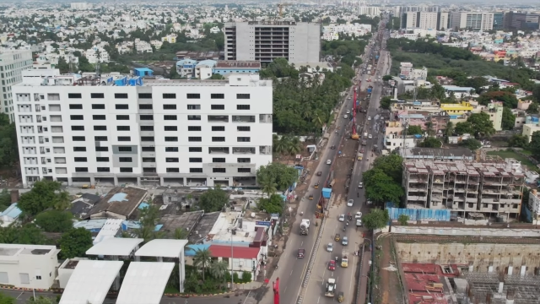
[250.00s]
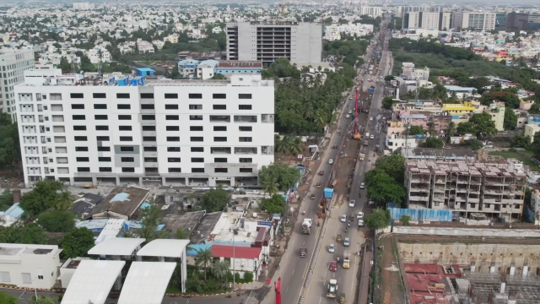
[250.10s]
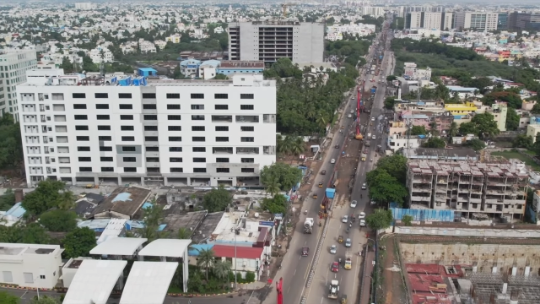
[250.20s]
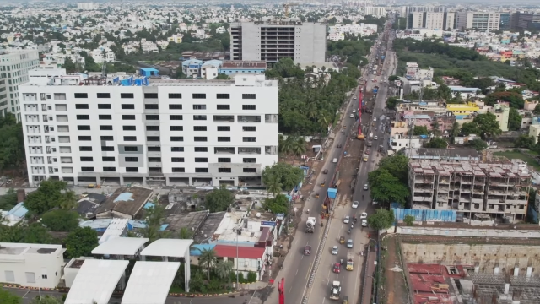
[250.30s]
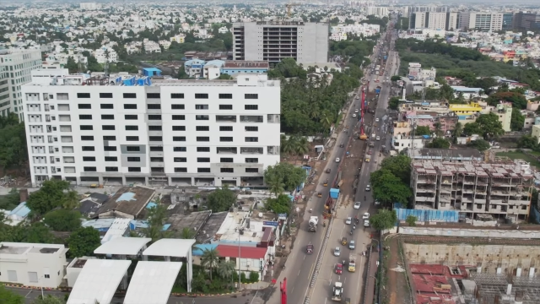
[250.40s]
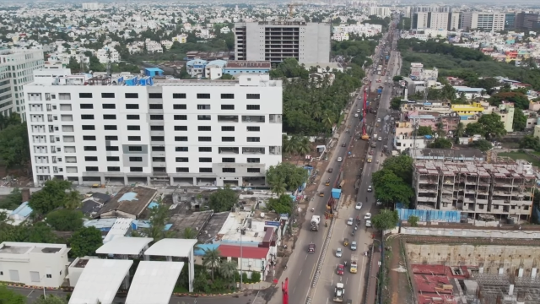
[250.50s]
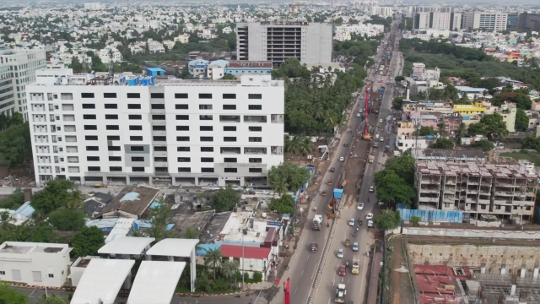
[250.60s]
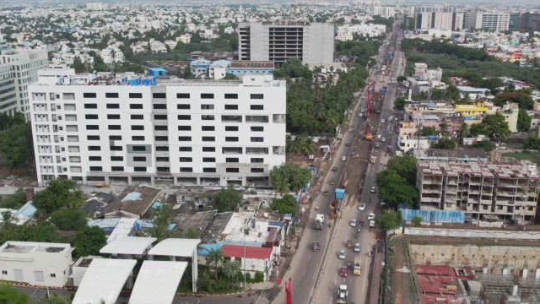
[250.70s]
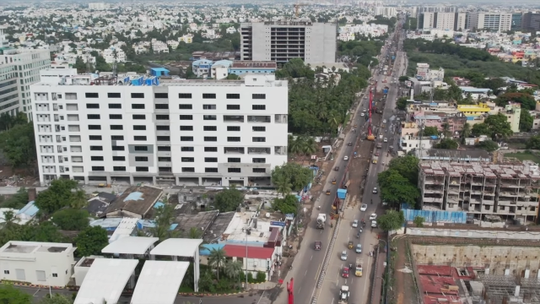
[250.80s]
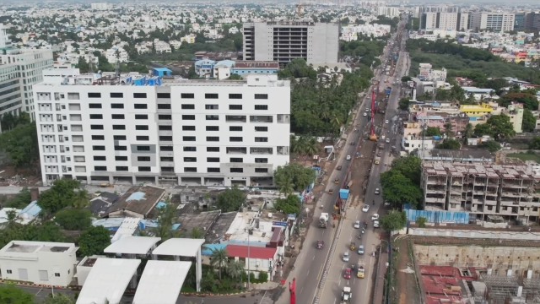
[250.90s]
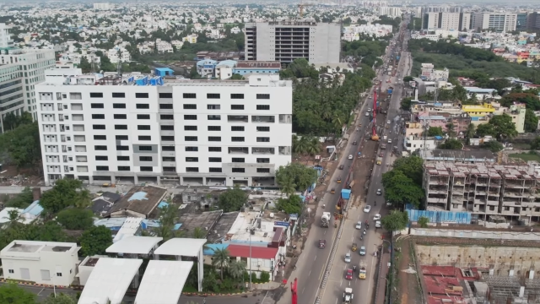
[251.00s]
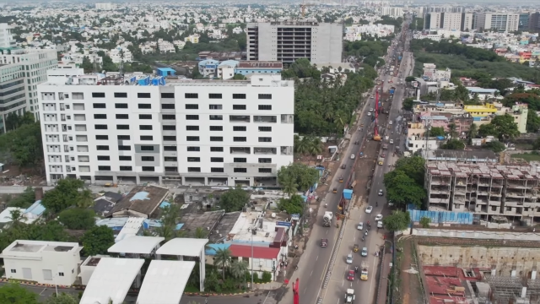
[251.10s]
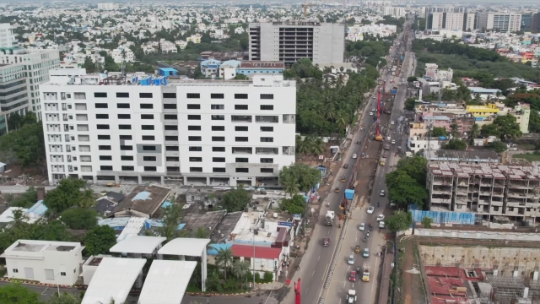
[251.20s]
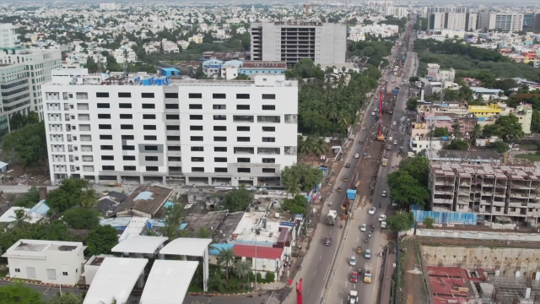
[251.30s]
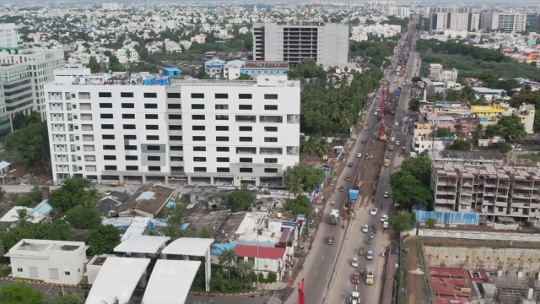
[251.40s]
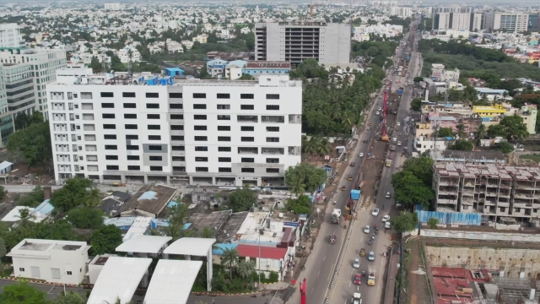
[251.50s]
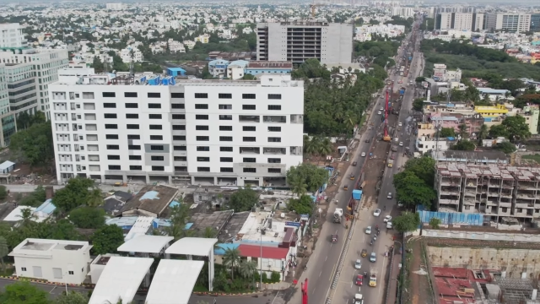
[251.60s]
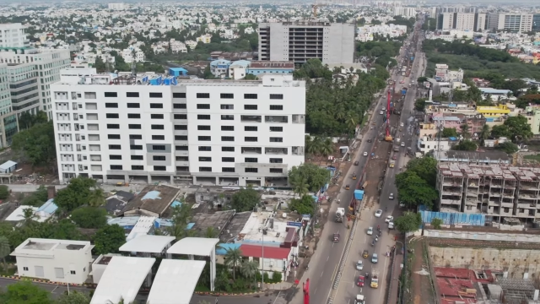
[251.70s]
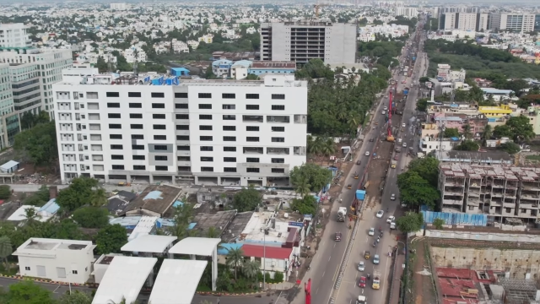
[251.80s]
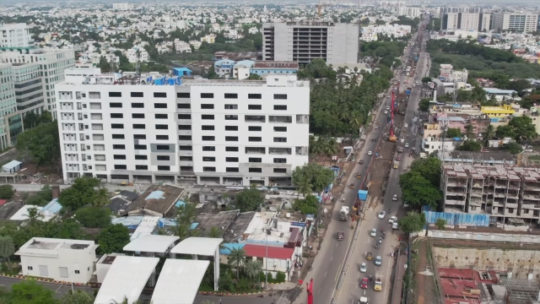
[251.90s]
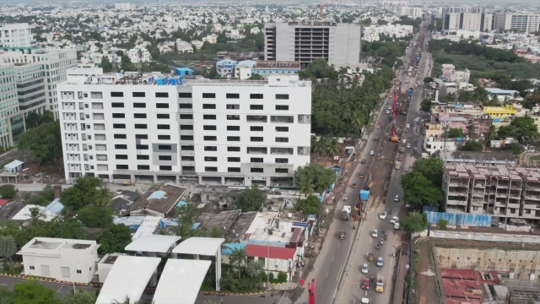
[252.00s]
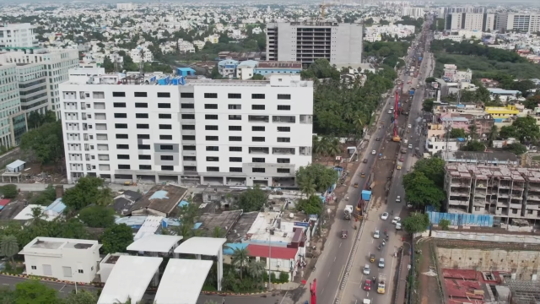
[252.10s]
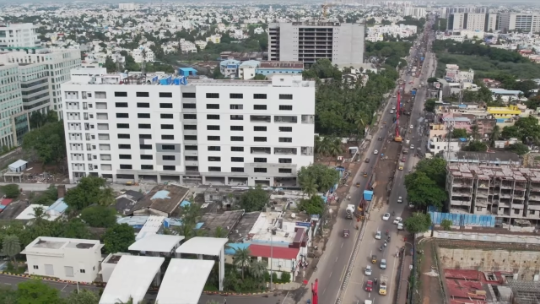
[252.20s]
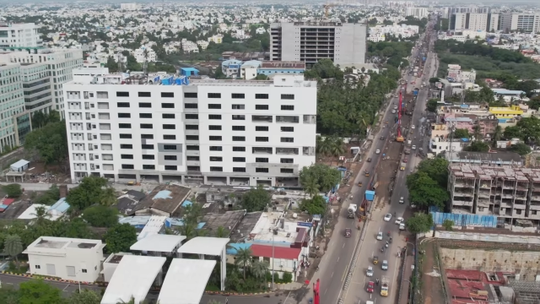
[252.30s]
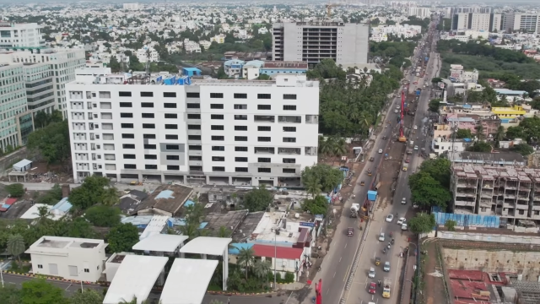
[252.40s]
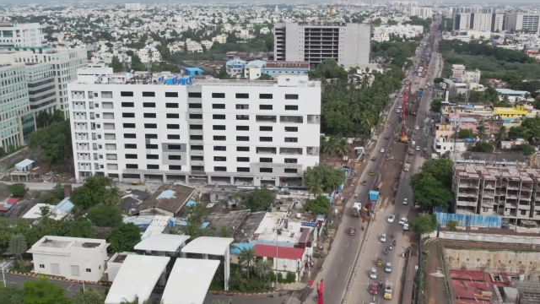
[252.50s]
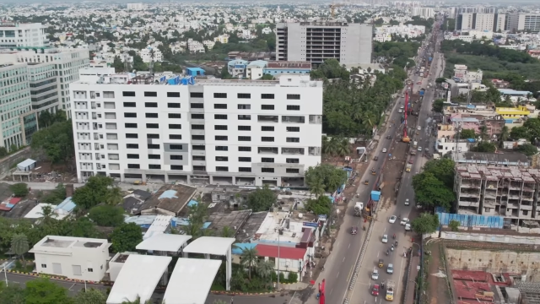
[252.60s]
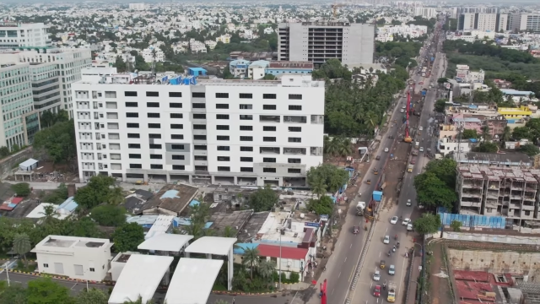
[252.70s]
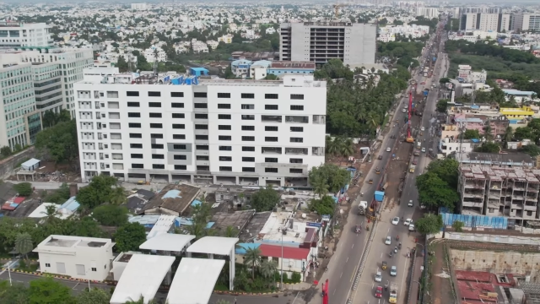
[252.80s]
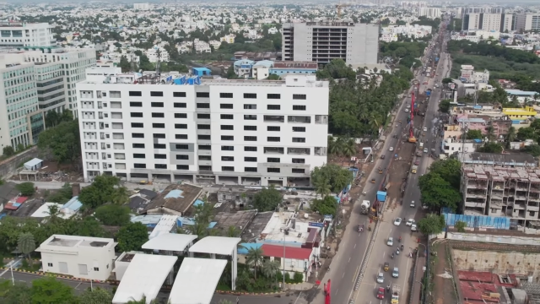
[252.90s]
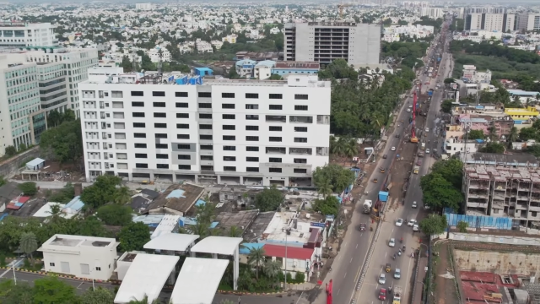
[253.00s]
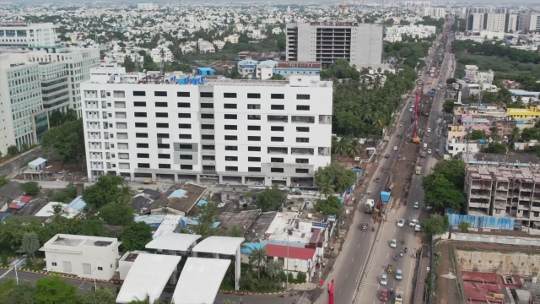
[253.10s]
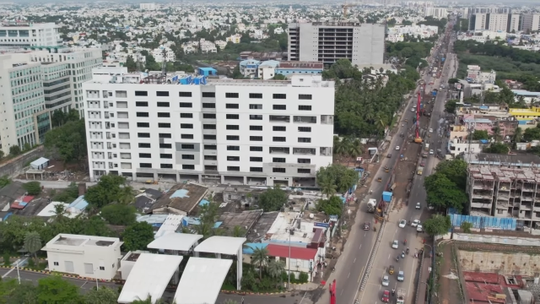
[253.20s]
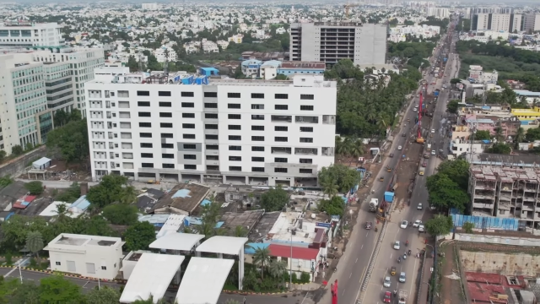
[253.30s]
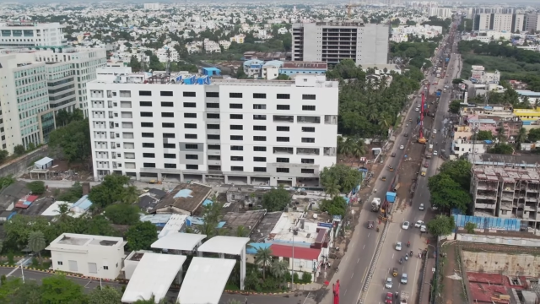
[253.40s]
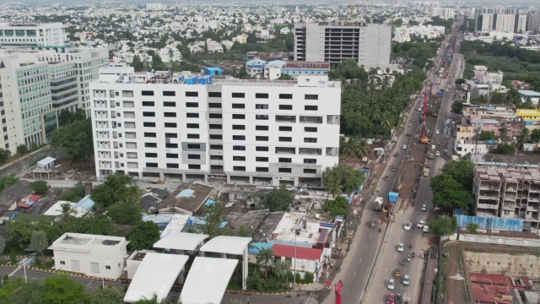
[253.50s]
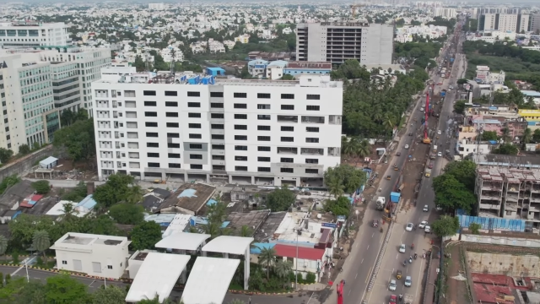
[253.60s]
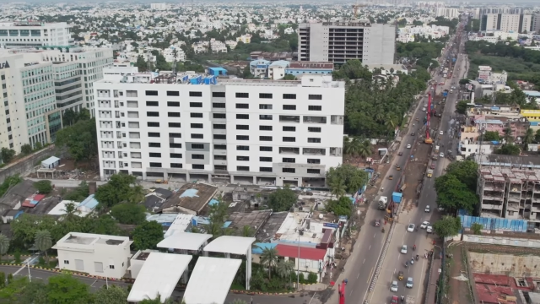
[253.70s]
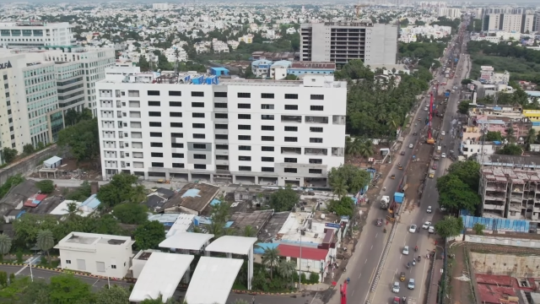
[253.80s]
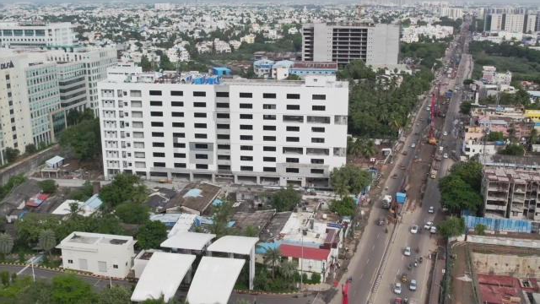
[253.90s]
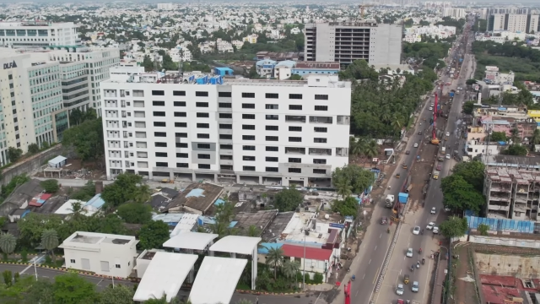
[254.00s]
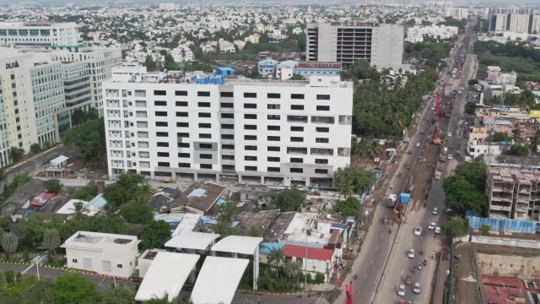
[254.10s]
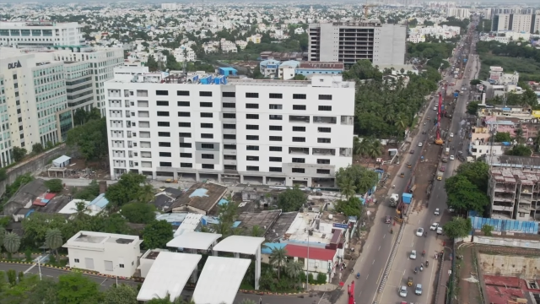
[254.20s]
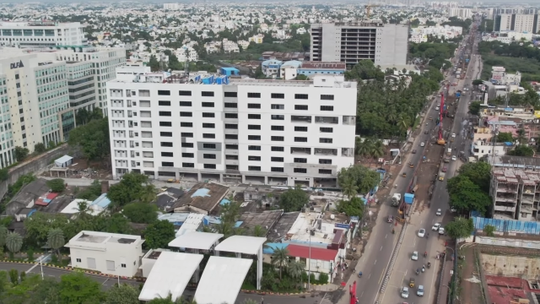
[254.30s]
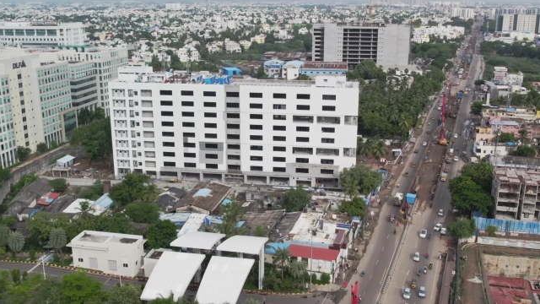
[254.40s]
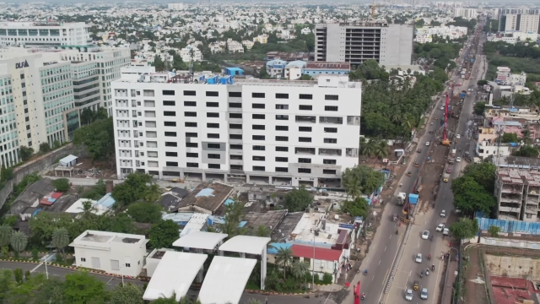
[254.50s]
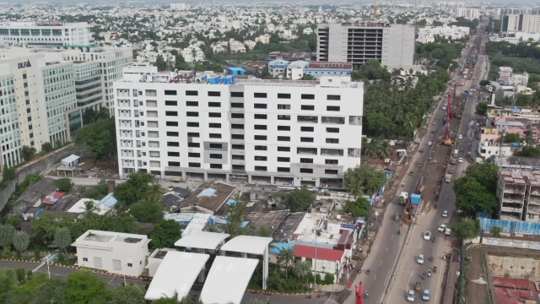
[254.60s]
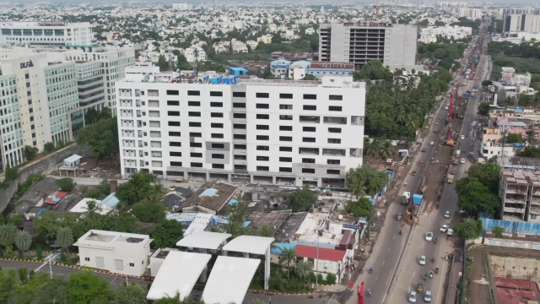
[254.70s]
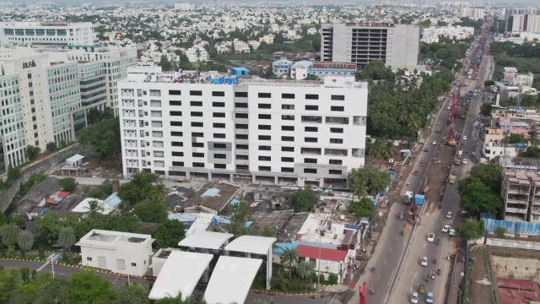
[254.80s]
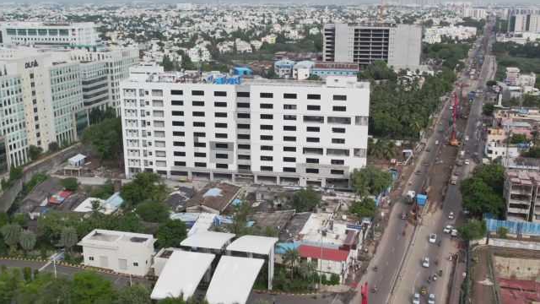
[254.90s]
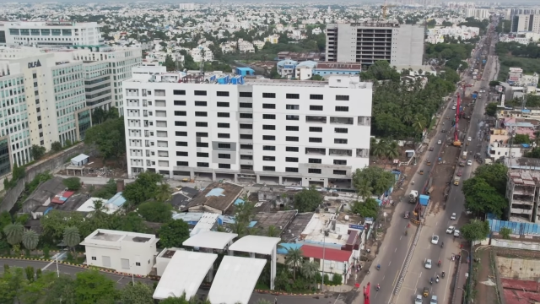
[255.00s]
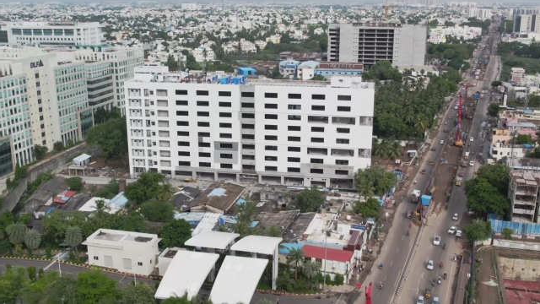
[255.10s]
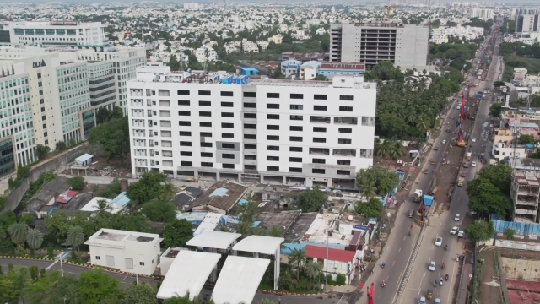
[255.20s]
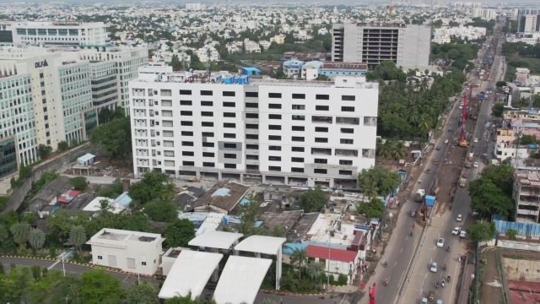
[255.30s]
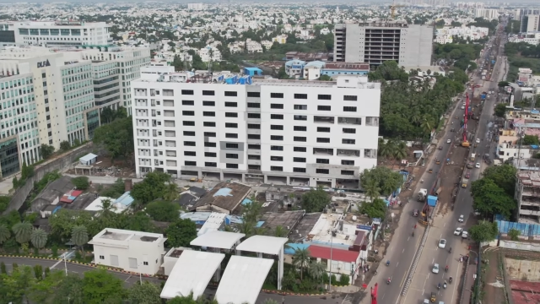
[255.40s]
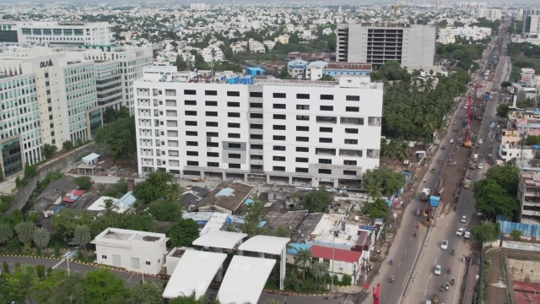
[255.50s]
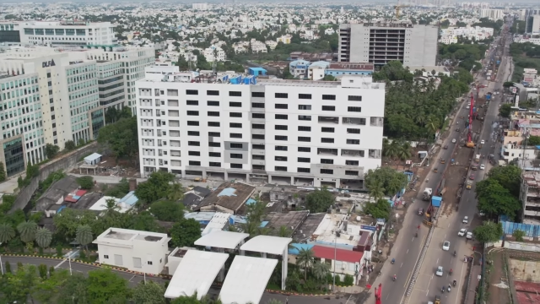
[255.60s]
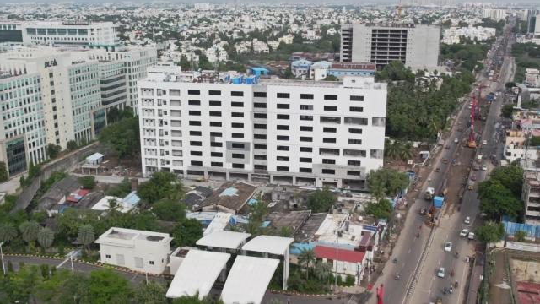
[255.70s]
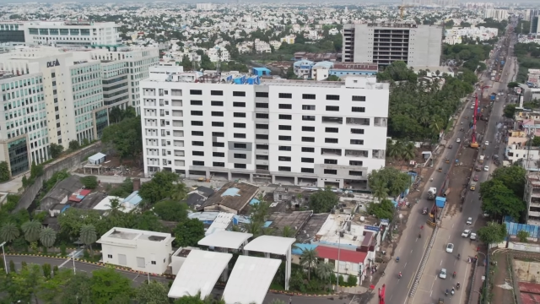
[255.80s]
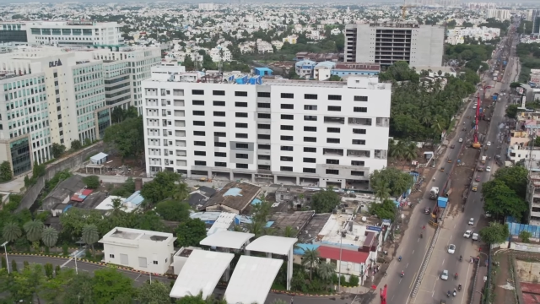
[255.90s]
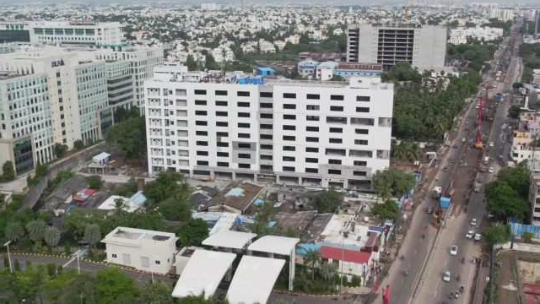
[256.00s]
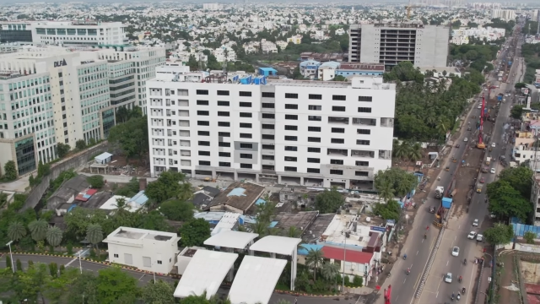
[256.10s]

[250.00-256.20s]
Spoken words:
Nobody's mouth can be seen.